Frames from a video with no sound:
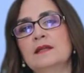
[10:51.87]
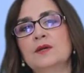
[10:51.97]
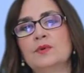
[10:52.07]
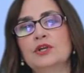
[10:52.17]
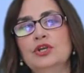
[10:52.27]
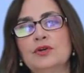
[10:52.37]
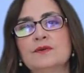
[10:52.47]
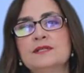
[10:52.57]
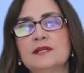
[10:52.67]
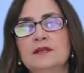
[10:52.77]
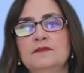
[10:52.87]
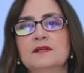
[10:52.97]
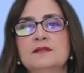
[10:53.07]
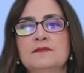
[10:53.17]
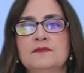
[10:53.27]
There were no
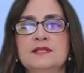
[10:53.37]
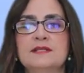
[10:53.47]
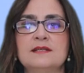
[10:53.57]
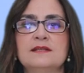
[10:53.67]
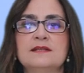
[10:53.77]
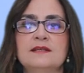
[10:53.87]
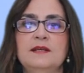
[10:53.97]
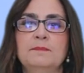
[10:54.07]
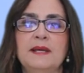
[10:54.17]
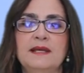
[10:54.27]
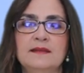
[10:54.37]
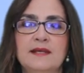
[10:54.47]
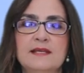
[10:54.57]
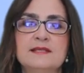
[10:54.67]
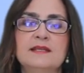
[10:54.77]
significant differences in pain
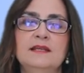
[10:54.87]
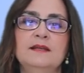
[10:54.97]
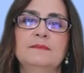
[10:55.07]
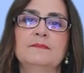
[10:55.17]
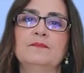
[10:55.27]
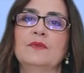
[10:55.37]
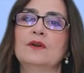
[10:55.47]
intensity,